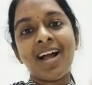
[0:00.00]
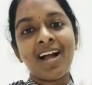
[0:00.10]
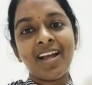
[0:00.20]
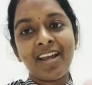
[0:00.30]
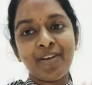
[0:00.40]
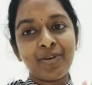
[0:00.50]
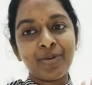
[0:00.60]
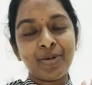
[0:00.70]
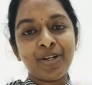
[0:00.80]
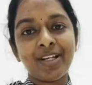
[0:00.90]
Hi
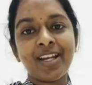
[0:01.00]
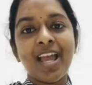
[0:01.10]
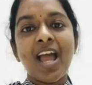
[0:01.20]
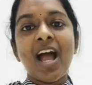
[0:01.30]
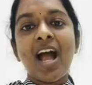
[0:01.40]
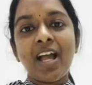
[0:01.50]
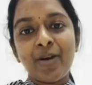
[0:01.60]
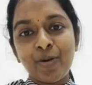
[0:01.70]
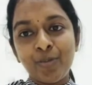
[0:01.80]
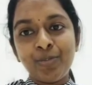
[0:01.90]
everyone, I
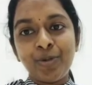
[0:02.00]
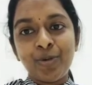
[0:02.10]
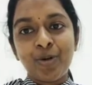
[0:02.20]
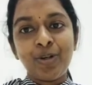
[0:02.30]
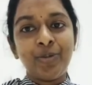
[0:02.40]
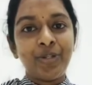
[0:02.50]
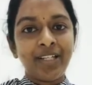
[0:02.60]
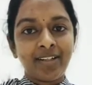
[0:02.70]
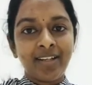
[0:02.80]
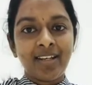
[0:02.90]
hope you all doing
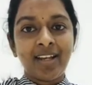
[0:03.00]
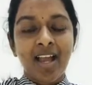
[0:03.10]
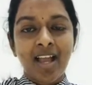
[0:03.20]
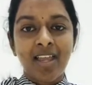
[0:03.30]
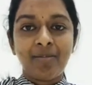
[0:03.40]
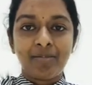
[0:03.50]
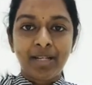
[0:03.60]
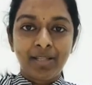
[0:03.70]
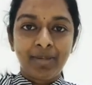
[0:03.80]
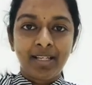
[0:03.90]
great. I am
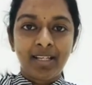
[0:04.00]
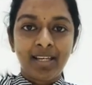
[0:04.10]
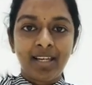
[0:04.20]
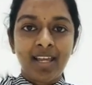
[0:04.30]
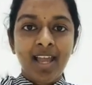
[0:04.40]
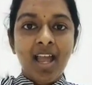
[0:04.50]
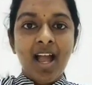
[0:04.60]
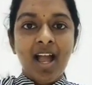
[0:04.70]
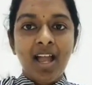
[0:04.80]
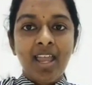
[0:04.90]
Manimekalai.
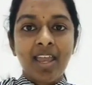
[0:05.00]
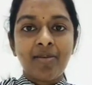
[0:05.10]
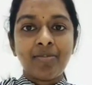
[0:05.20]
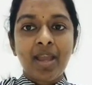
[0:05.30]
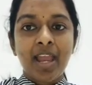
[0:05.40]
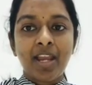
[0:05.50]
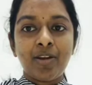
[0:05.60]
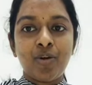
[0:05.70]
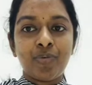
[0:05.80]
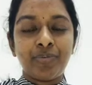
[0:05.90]
I am Head
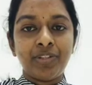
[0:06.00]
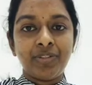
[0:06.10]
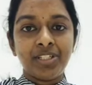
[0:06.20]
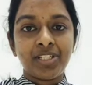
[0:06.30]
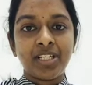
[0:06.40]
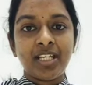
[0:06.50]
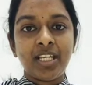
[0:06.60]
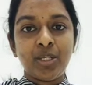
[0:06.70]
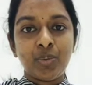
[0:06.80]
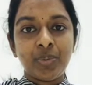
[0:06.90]
of Division
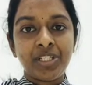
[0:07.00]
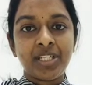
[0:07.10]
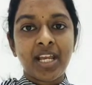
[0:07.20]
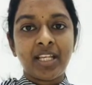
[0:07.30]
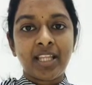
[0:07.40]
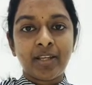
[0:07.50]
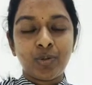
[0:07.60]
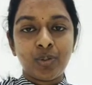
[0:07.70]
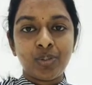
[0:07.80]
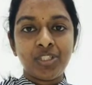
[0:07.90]
Innovation and
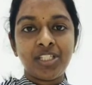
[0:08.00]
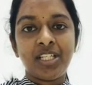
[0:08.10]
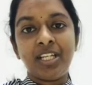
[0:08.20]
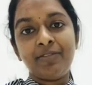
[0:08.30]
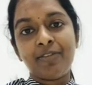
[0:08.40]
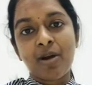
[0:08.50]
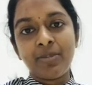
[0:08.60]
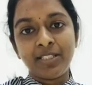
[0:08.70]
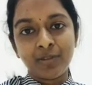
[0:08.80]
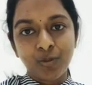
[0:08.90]
Technology in
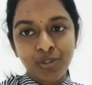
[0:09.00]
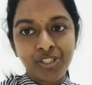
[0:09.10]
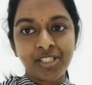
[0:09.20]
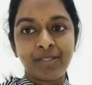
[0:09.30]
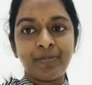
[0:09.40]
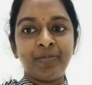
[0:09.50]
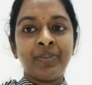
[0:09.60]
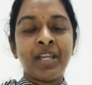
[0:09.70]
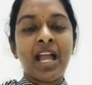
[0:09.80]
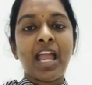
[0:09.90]
Public Solutions.
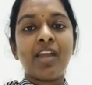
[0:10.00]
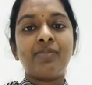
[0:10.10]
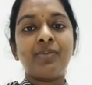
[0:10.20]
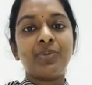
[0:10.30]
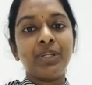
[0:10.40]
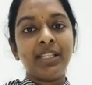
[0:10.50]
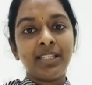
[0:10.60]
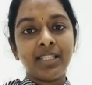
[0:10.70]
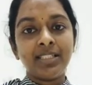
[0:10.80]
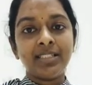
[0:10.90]
I have two
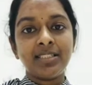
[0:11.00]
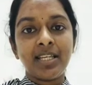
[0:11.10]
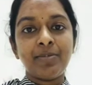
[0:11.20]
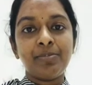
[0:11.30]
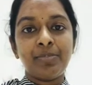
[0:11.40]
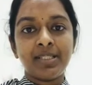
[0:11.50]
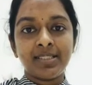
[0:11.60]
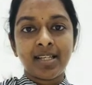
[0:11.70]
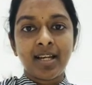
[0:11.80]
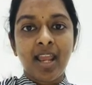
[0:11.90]
interns named
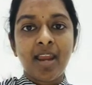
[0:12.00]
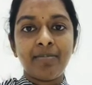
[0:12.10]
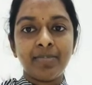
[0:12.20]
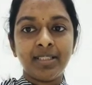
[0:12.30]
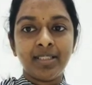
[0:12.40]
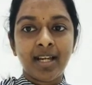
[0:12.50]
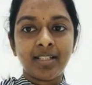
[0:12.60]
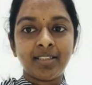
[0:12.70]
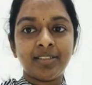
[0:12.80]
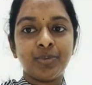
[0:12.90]
Prassant and Mahendran
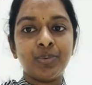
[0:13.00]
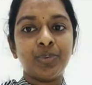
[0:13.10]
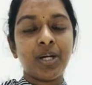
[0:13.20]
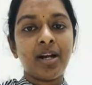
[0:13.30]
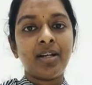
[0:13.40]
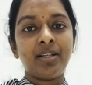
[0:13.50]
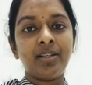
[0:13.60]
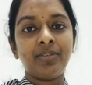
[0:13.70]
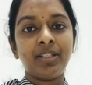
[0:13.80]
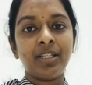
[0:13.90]
who currently
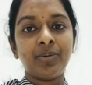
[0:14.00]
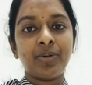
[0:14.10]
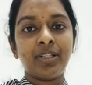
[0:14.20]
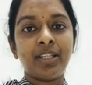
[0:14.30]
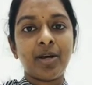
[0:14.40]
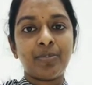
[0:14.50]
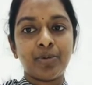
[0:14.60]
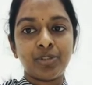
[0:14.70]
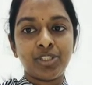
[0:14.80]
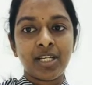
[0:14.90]
working on their
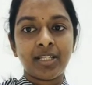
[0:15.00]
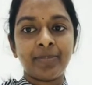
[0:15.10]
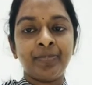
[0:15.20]
project.